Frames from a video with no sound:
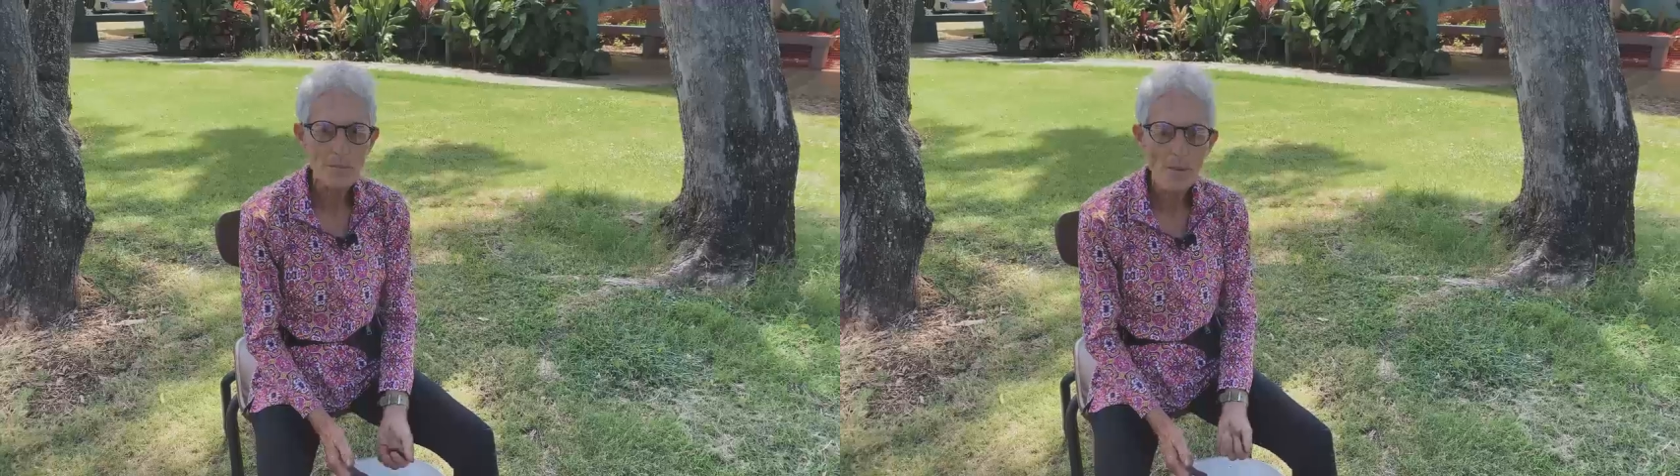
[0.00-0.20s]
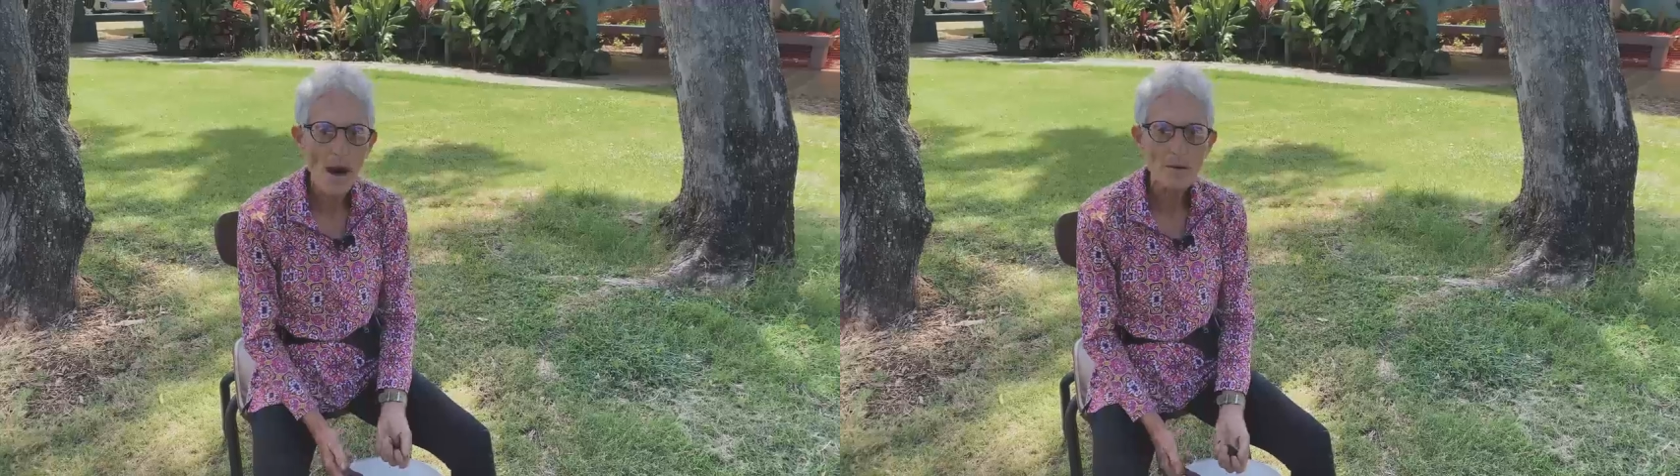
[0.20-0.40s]

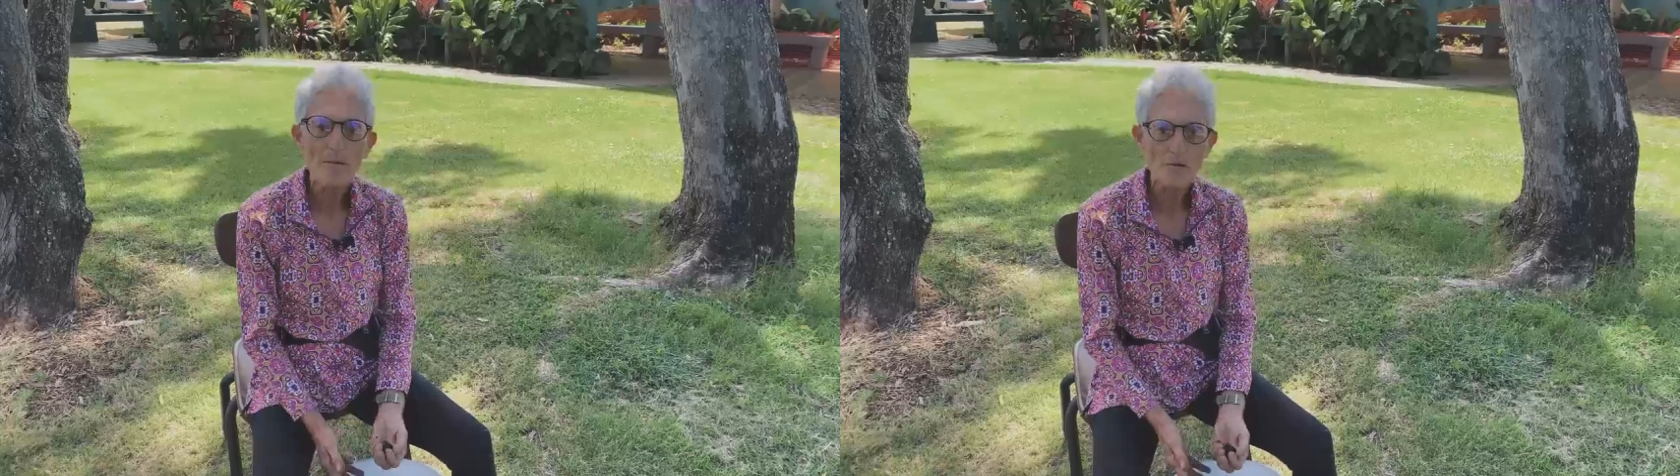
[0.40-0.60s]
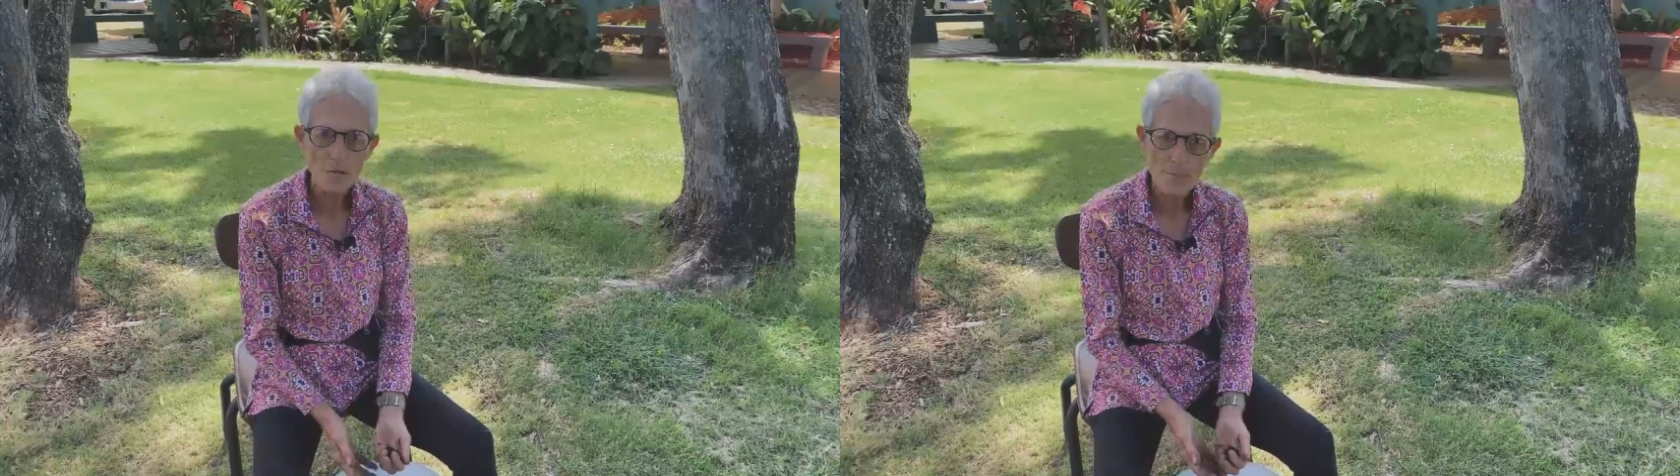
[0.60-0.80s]
bottom
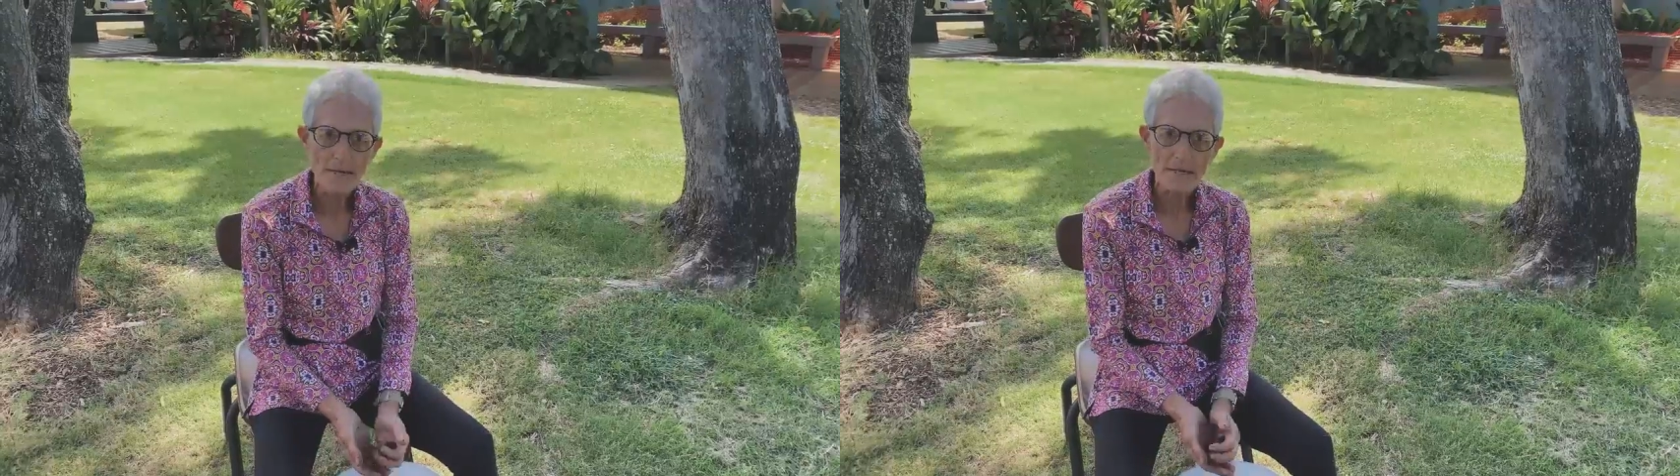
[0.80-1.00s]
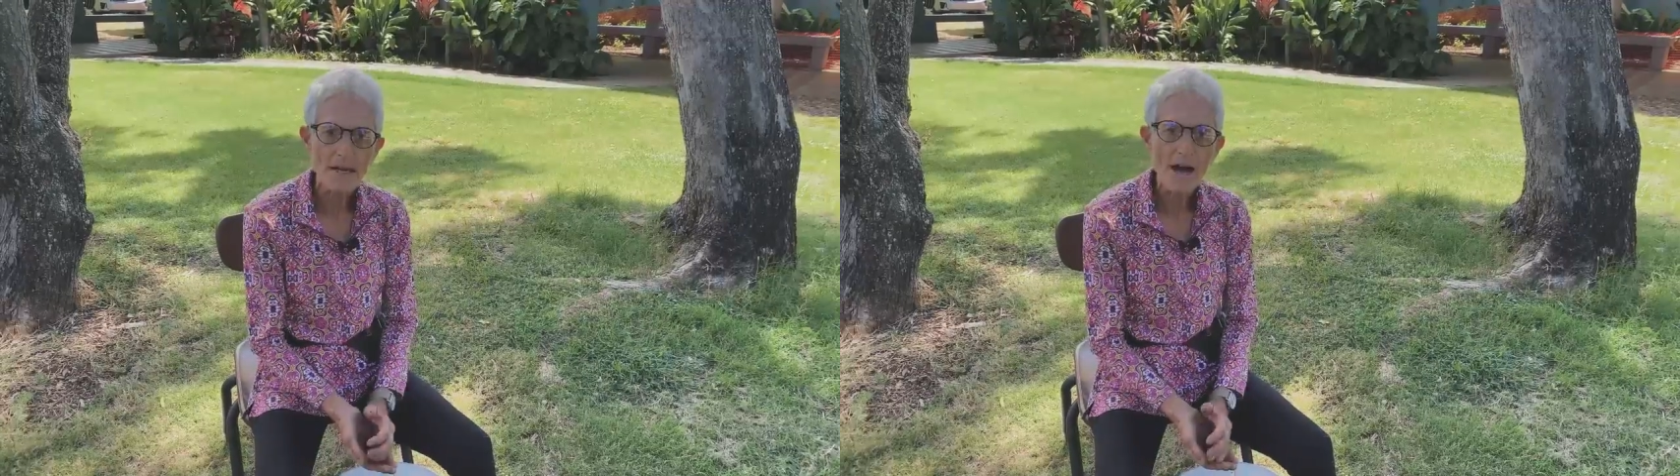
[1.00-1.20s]
of your
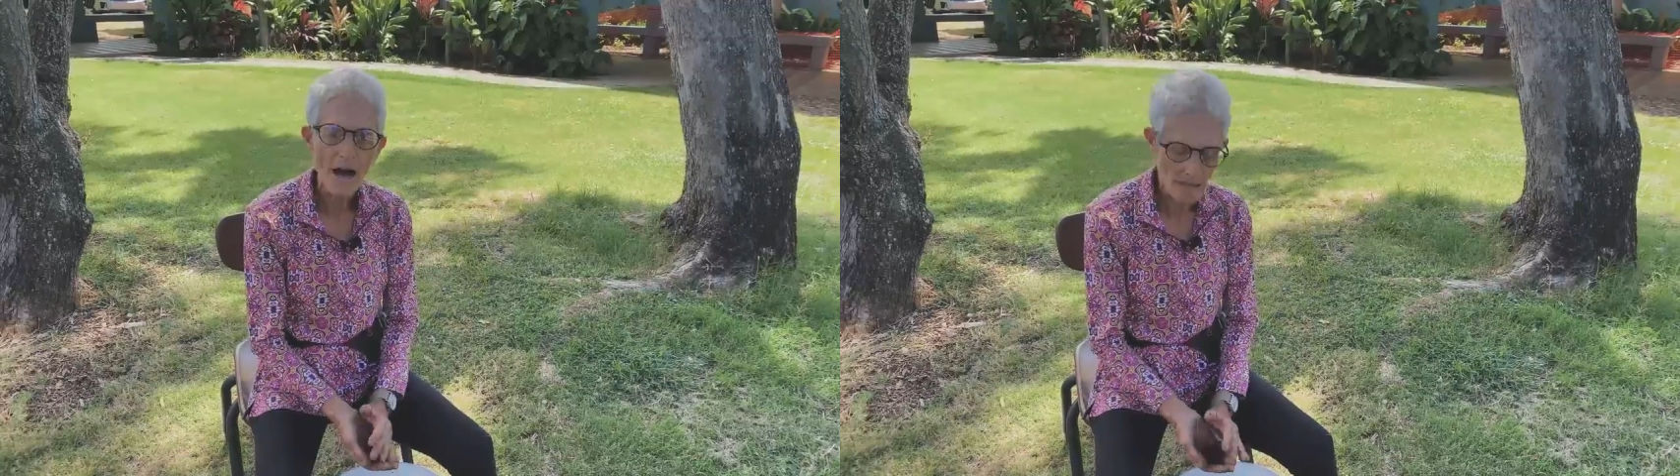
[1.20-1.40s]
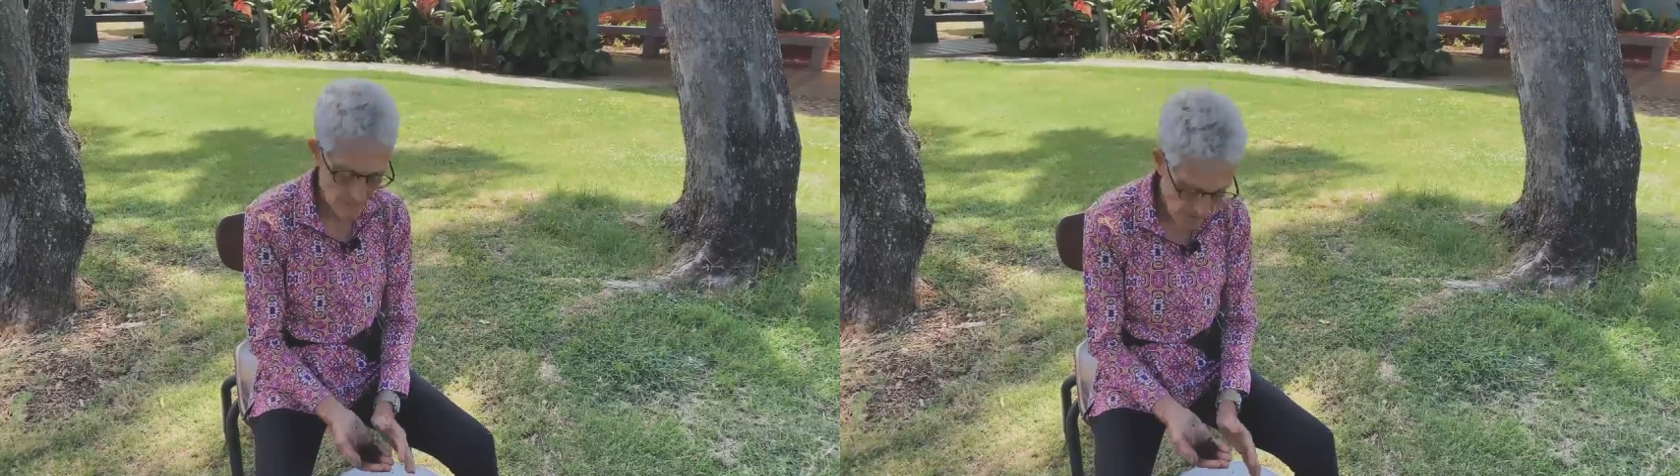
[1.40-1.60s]
bin.
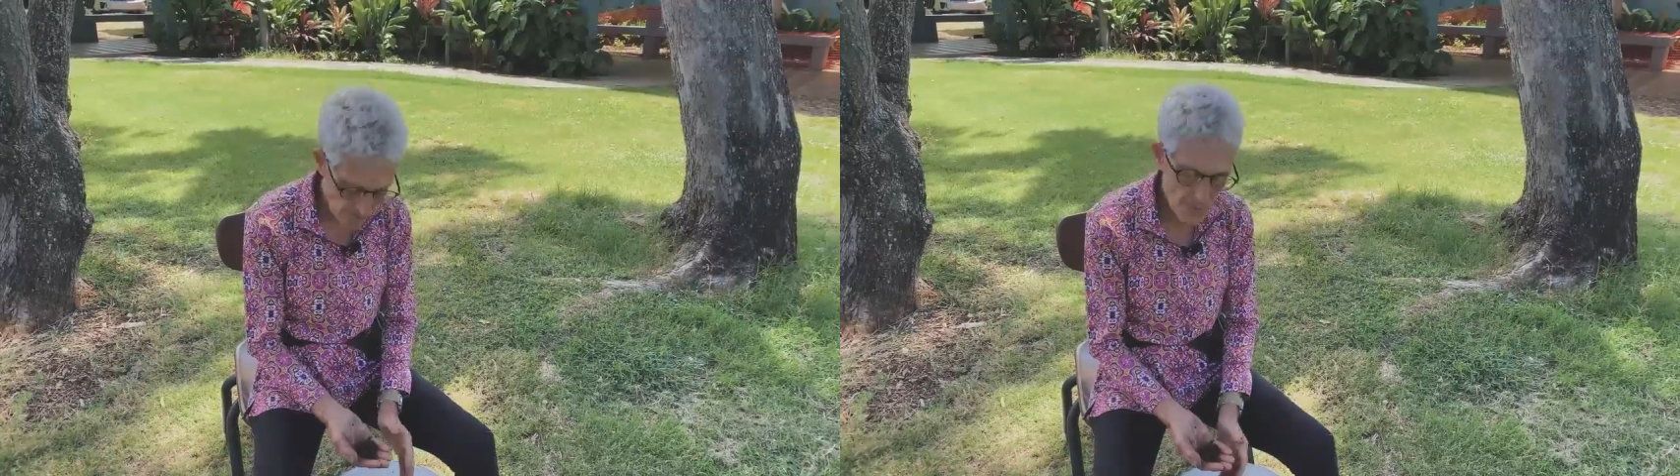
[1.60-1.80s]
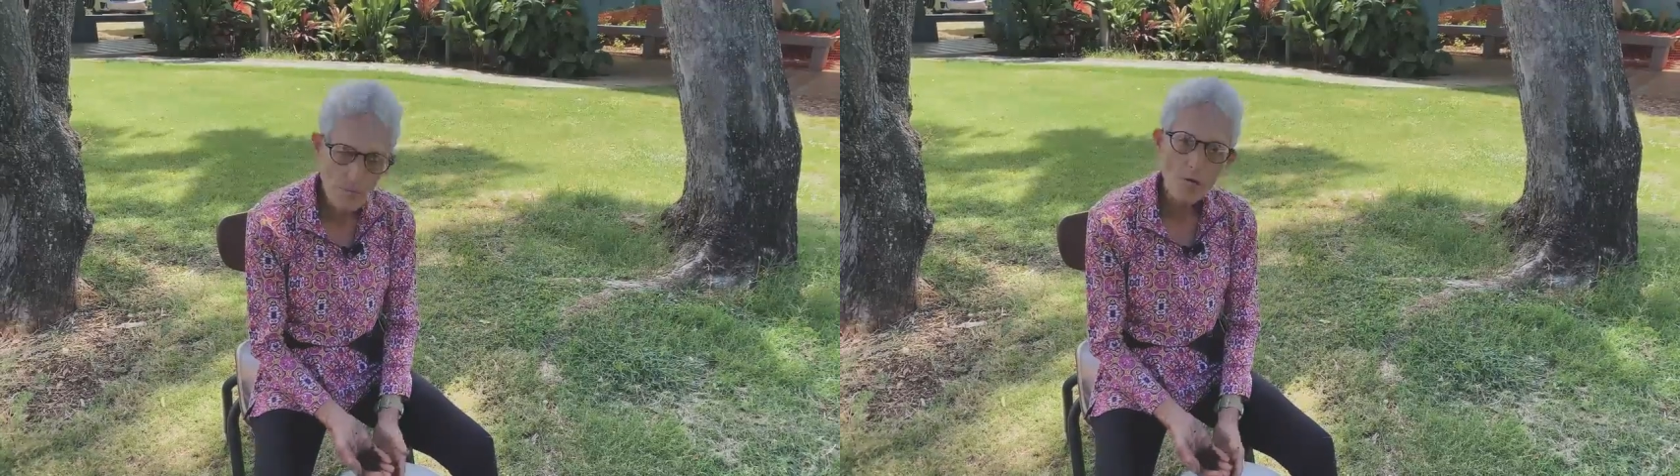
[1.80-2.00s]
A lot of
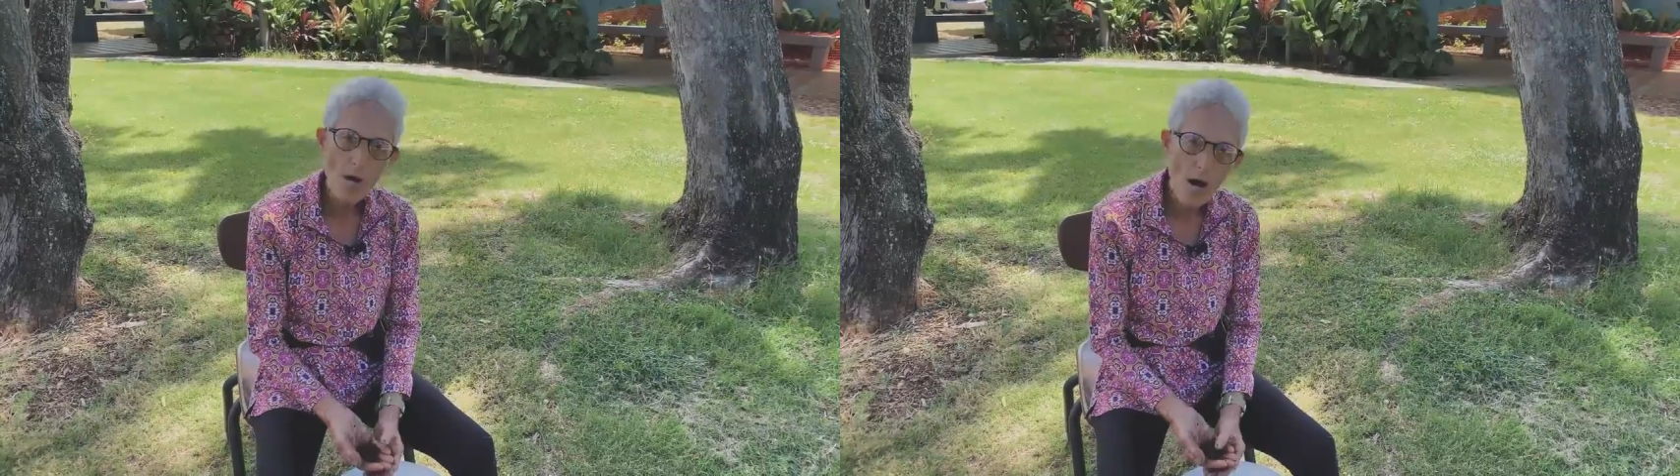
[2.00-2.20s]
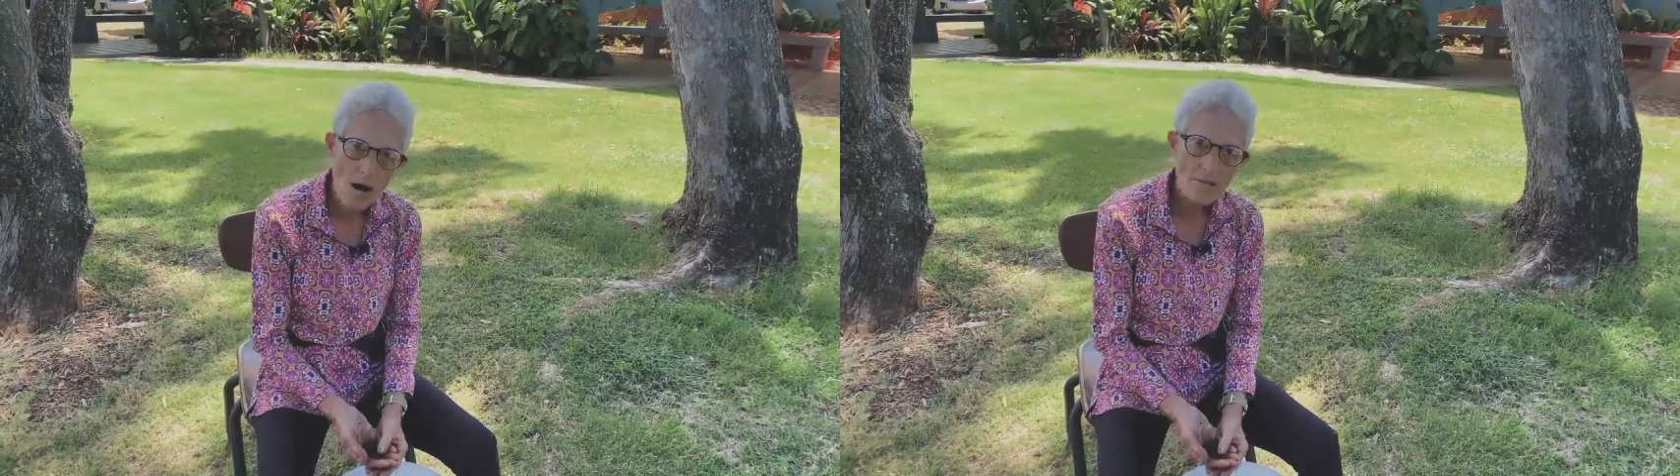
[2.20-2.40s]
people call